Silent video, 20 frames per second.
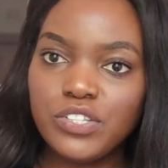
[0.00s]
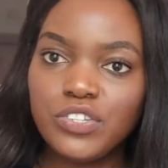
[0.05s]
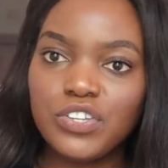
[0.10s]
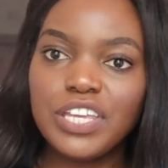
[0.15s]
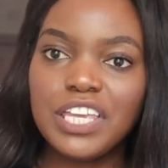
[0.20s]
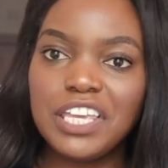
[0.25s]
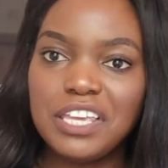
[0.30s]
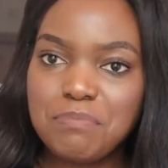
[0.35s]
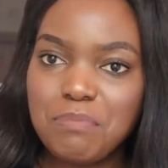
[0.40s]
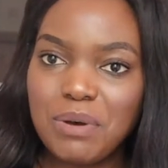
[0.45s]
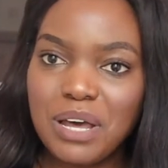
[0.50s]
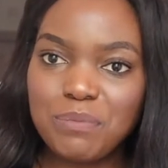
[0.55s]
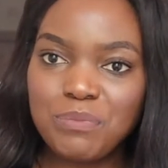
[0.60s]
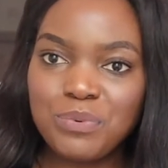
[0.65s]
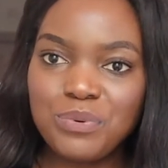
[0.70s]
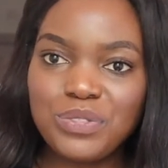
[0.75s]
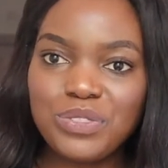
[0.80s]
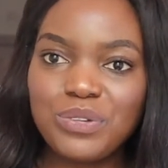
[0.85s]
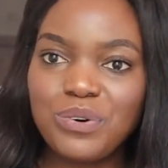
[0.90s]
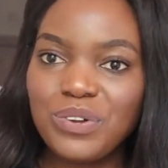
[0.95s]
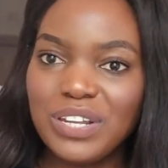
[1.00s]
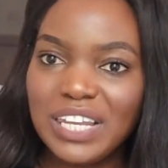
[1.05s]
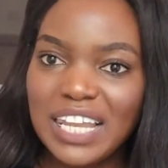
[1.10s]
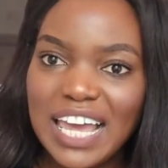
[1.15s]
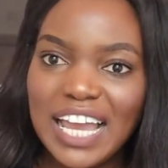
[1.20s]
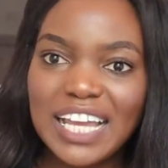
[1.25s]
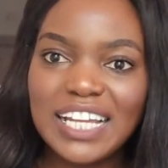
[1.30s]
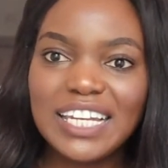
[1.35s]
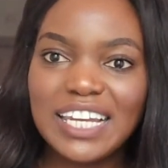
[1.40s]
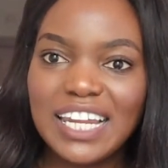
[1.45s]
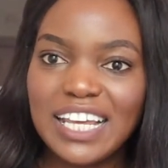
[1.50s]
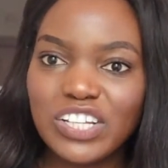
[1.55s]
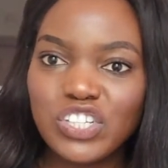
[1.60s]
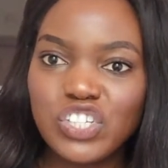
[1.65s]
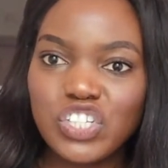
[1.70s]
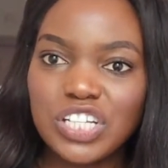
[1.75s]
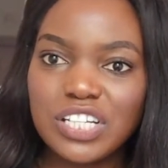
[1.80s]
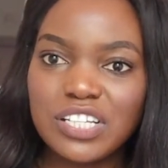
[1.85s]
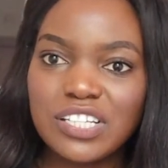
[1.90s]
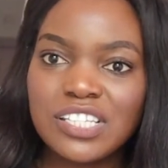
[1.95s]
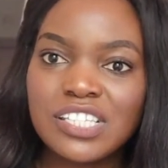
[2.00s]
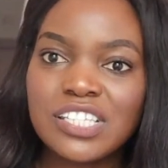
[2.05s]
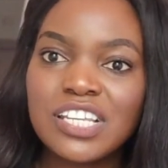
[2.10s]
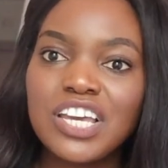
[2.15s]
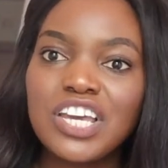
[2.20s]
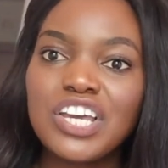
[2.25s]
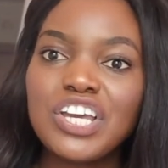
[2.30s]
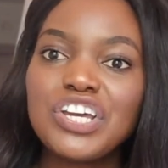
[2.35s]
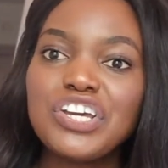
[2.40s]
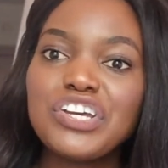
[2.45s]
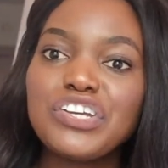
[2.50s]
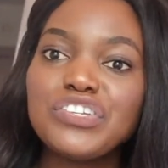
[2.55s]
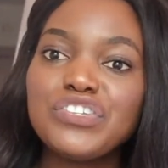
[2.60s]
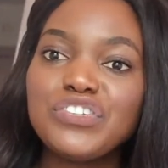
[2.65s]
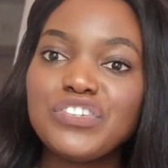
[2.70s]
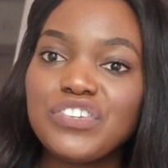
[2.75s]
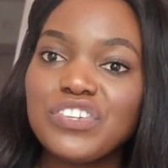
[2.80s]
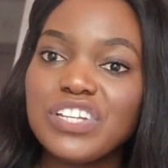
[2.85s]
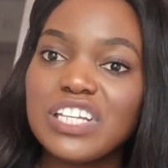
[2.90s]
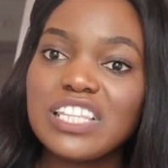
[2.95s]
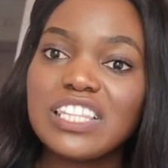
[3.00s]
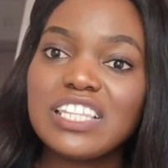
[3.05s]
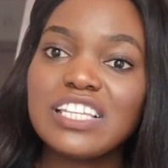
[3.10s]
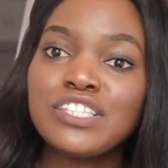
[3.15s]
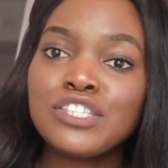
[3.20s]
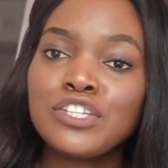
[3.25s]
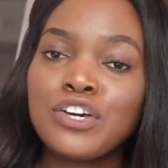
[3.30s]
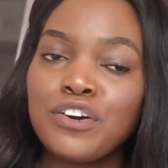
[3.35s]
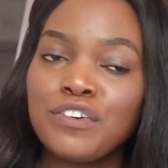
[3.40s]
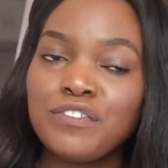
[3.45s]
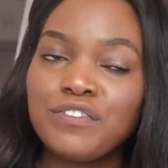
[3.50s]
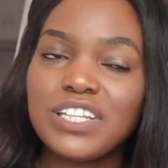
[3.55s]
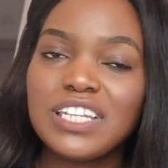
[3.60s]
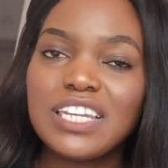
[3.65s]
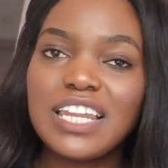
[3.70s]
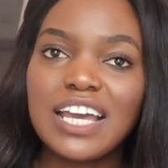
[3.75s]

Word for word: to keep up with online lectures during this COVID